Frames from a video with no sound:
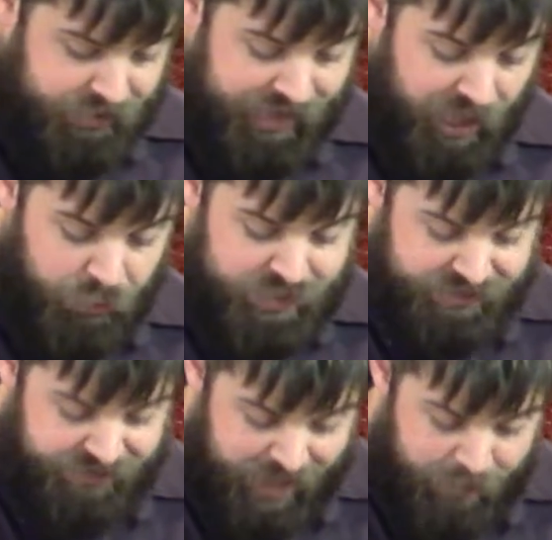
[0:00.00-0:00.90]
Now there was a
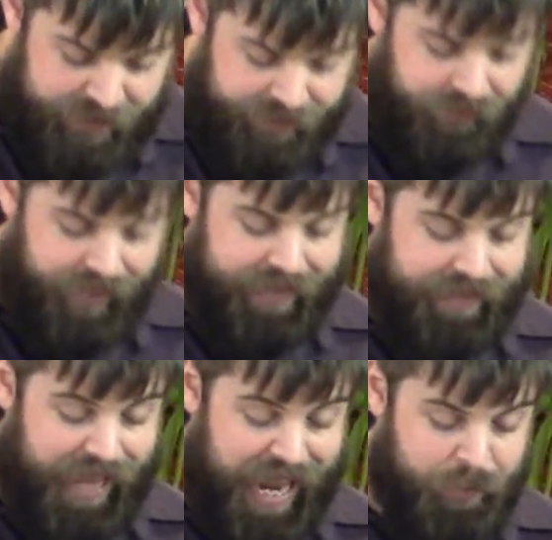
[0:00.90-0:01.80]
famine in the land,
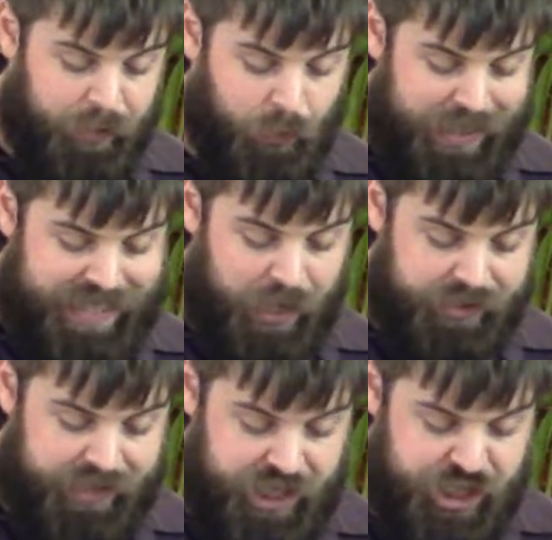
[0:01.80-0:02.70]
and Abram went down
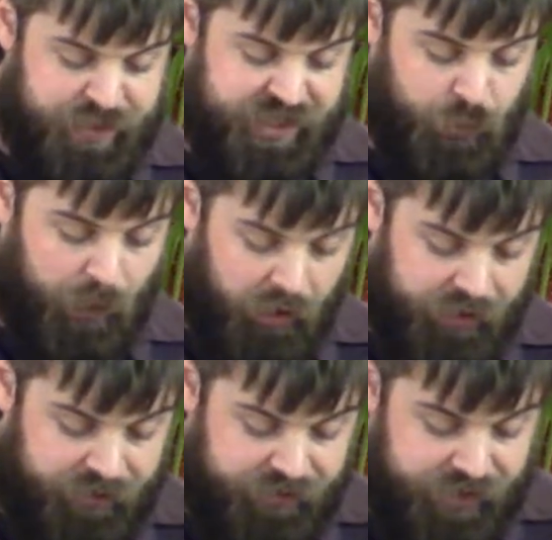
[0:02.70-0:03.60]
to Egypt to dwell
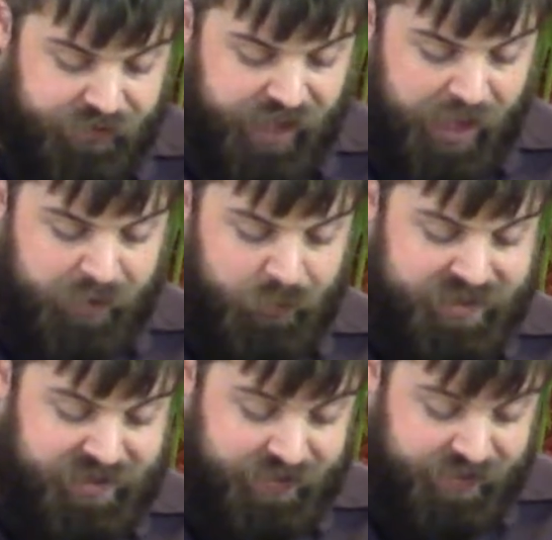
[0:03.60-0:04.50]
there, for the famine was
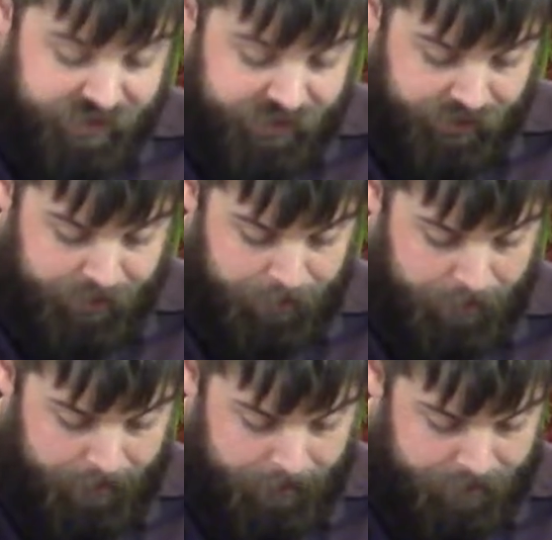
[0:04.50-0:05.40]
severe
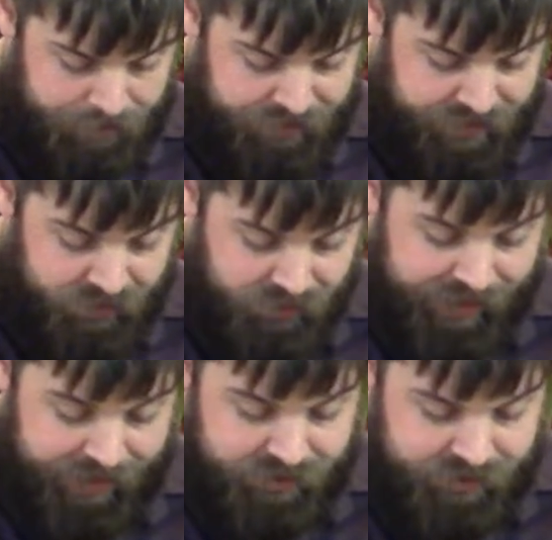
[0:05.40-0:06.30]
in the
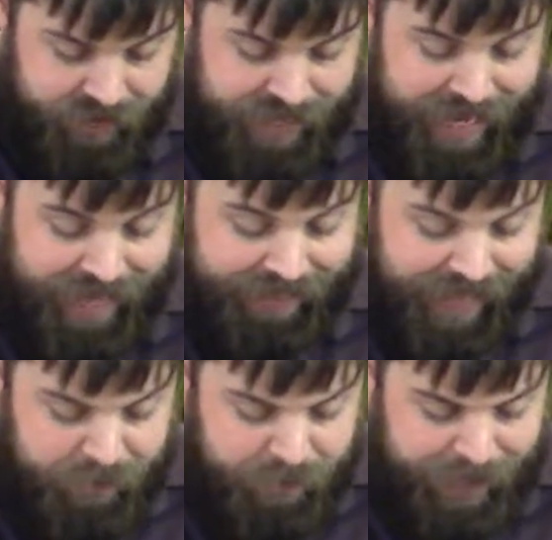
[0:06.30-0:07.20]
land. And it
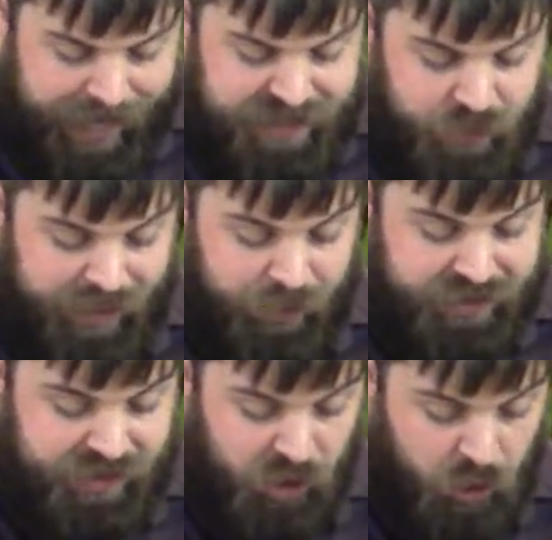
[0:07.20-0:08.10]
came to pass when he
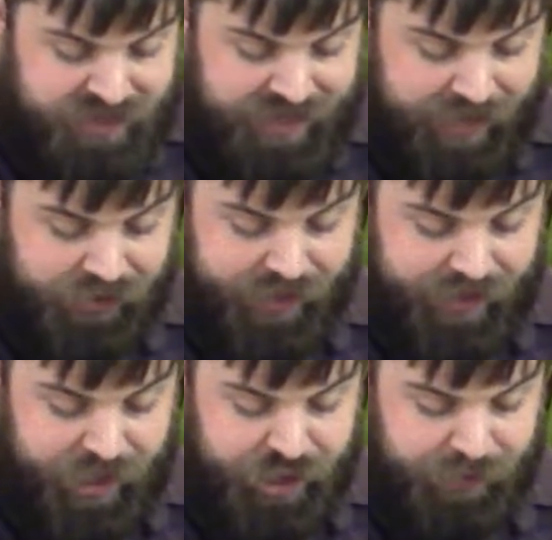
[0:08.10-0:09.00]
was close to entering
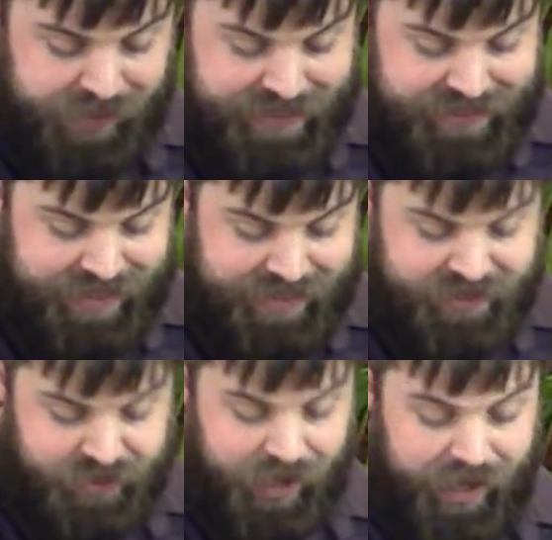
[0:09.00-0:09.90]
Egypt that he said to
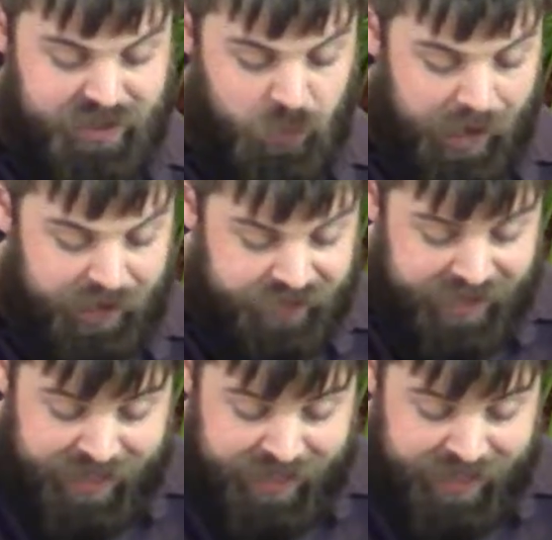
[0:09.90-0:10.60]
Sarai his wife,